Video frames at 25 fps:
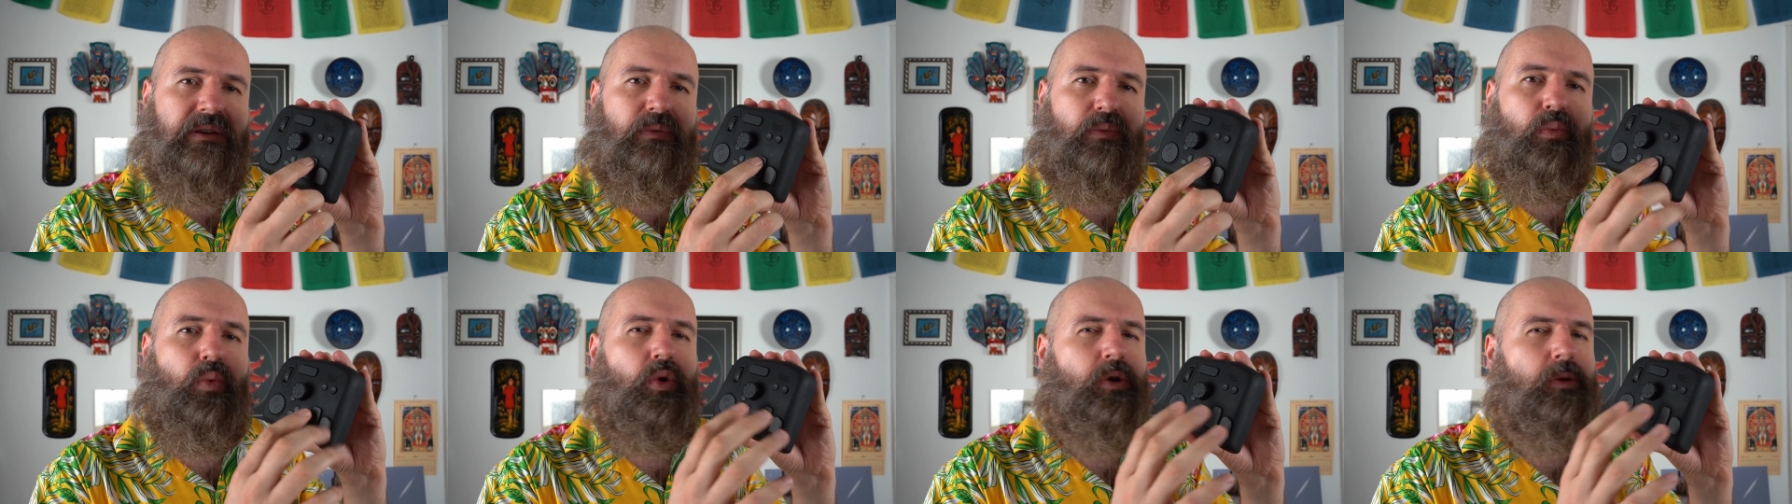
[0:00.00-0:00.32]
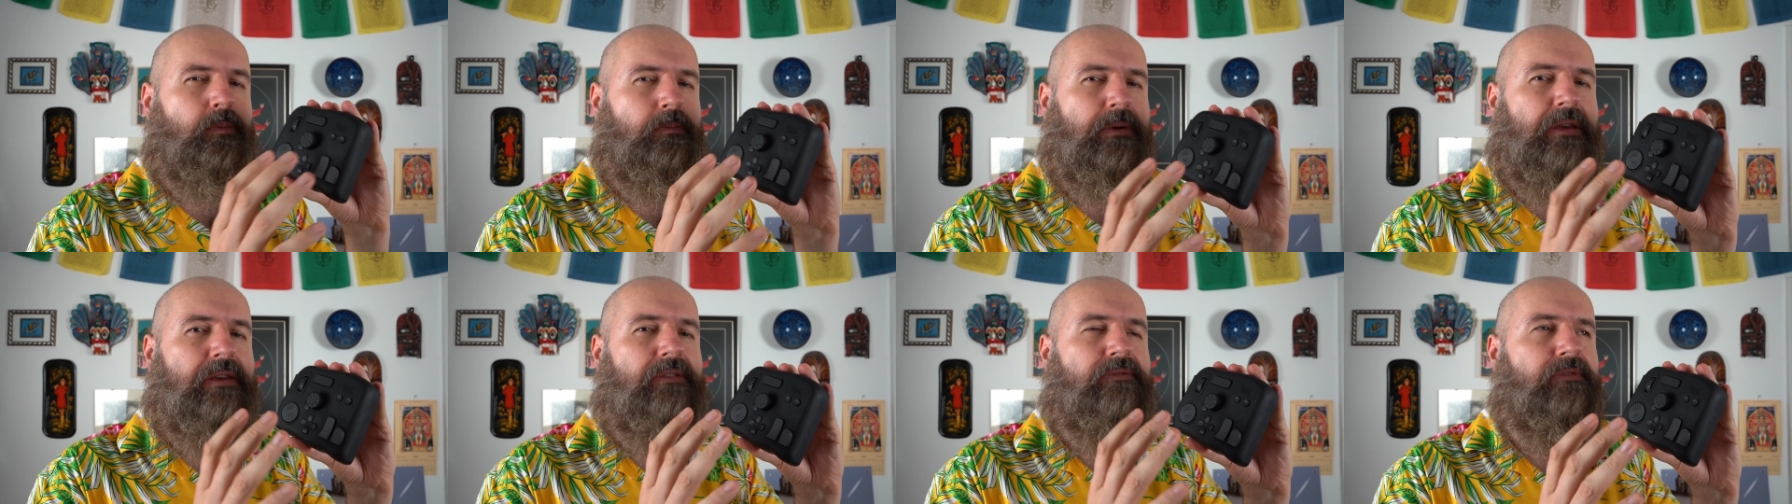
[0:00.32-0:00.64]

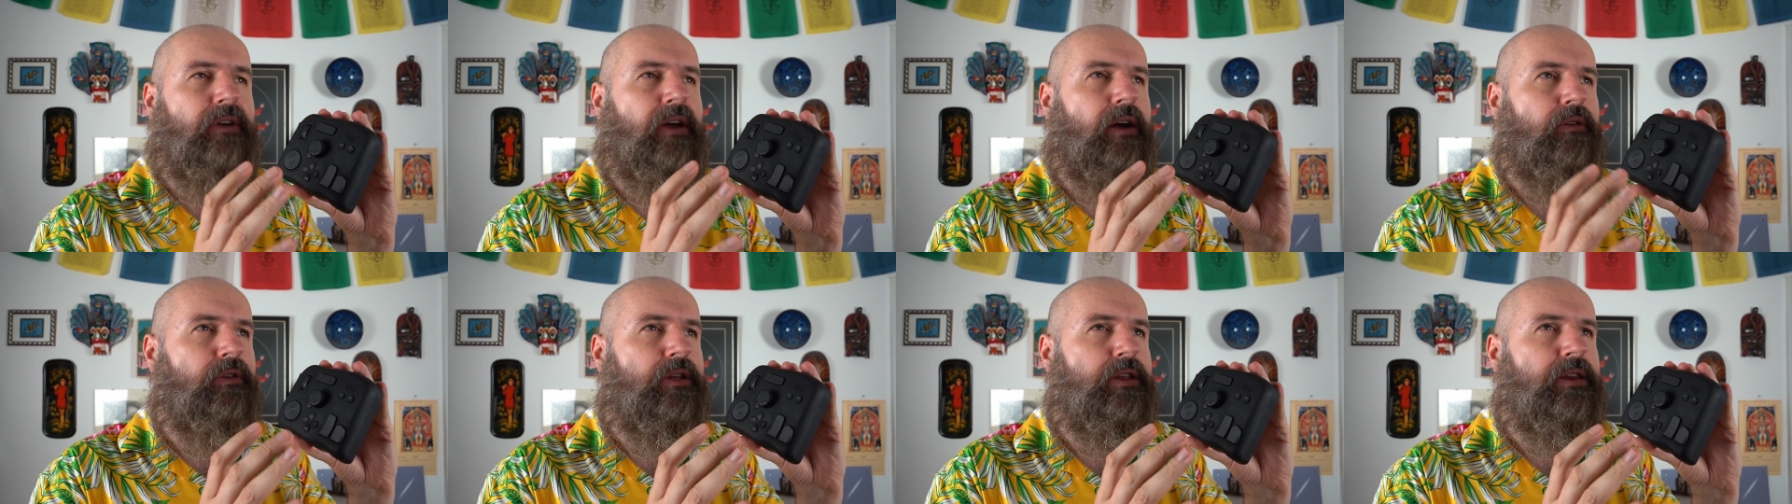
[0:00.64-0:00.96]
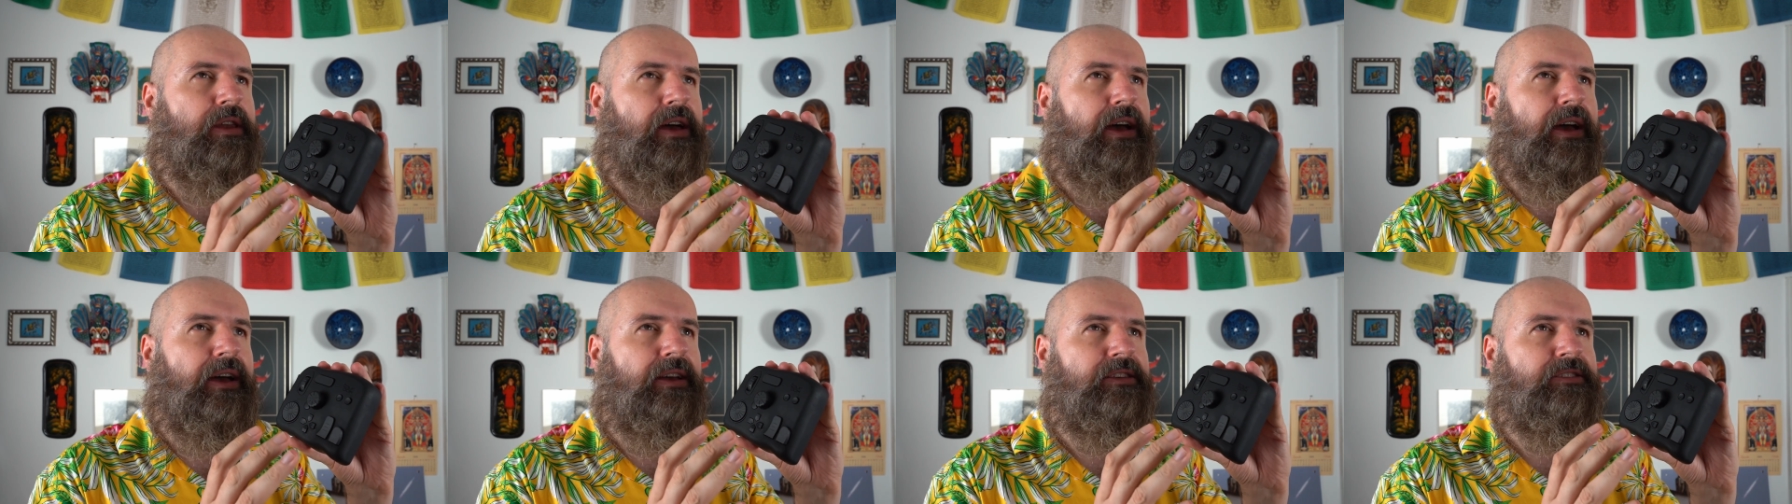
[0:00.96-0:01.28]
would be very
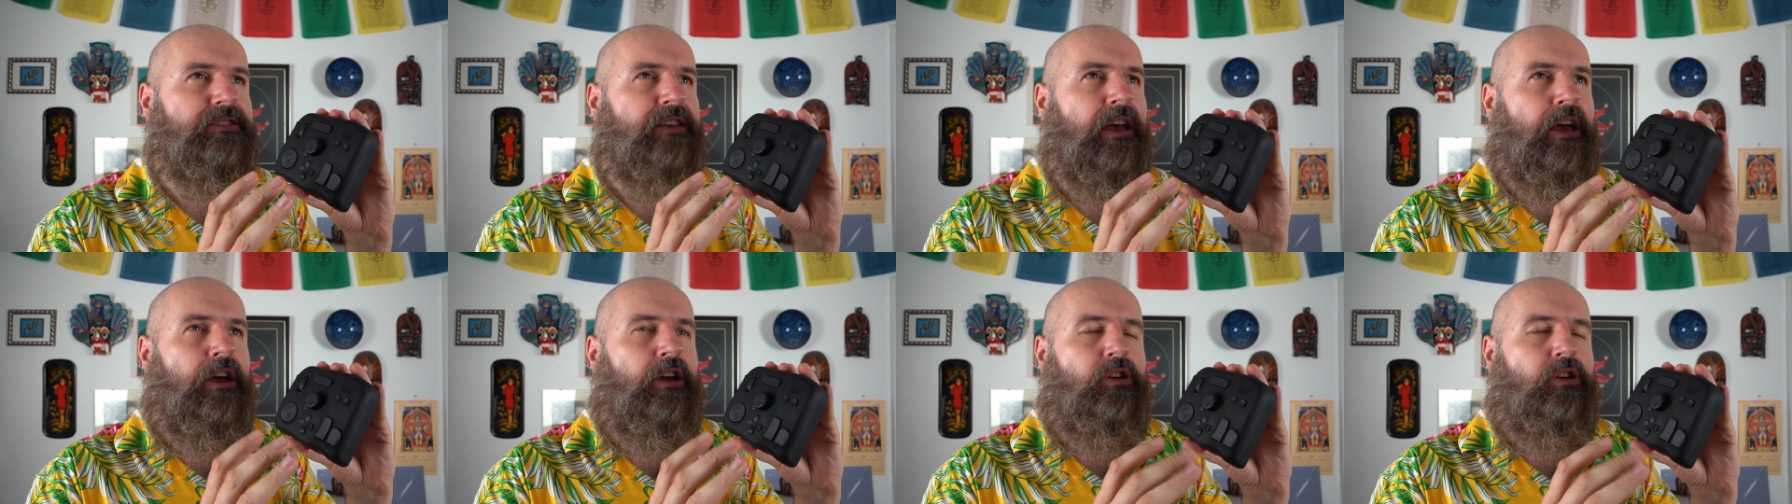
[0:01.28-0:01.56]
nice